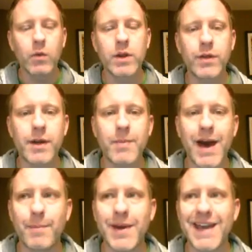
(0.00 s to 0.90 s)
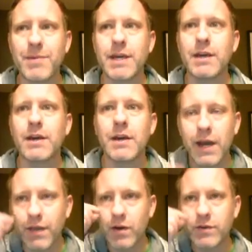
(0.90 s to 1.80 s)
when you think about a baby
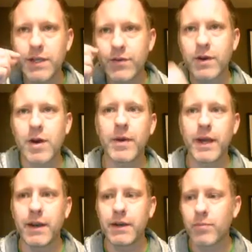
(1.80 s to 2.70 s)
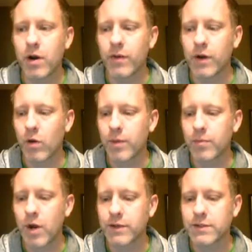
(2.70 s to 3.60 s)
and their teeth are coming in, part of the growing
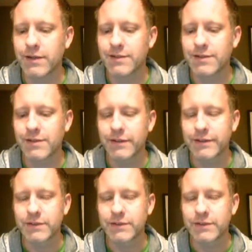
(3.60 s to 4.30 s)
process,